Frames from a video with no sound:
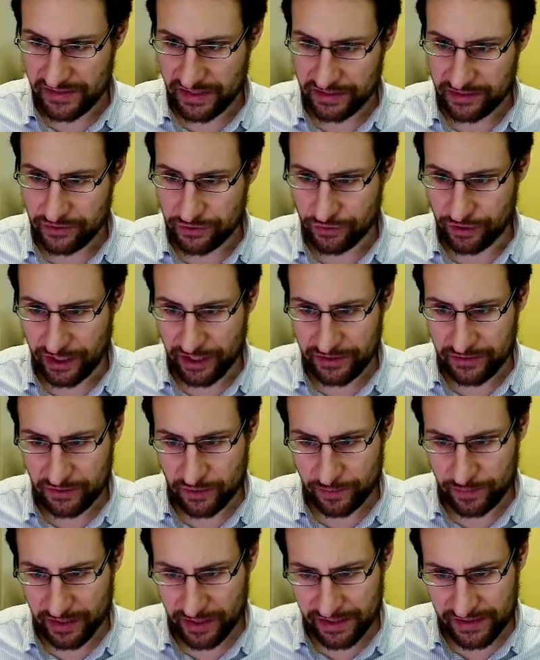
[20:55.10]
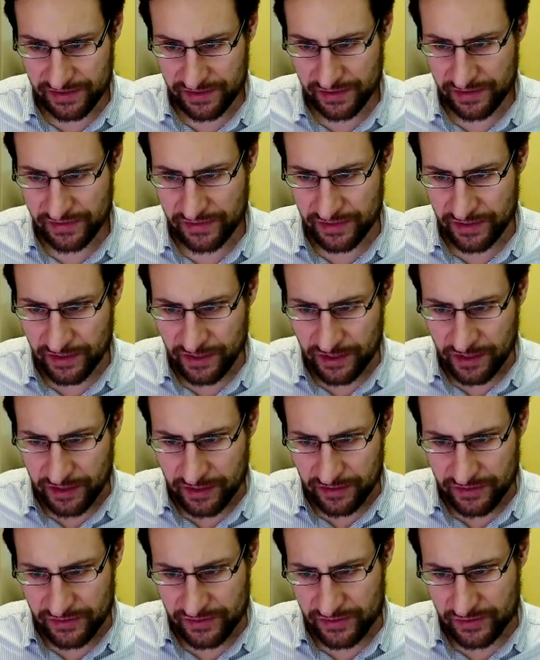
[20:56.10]
they tried to buy this.
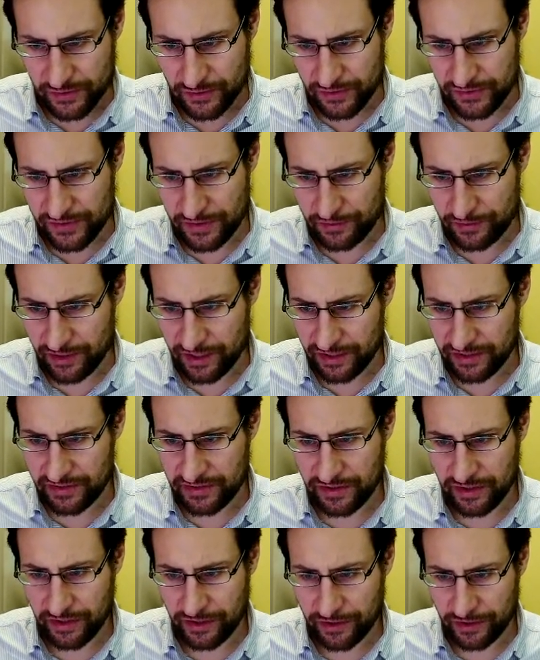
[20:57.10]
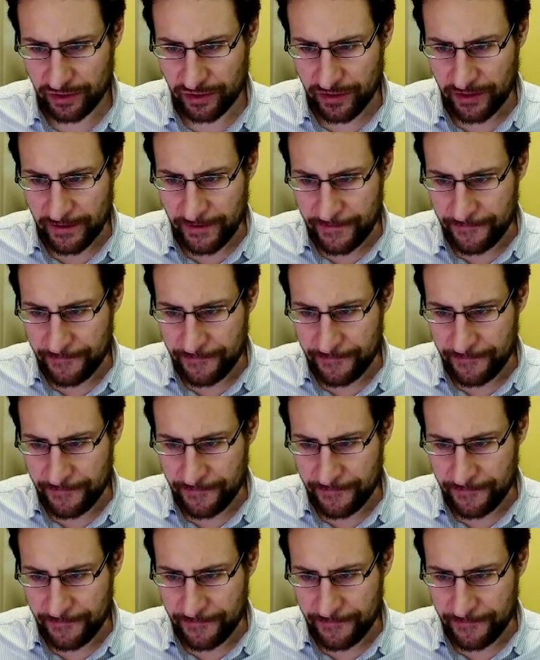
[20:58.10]
So they write here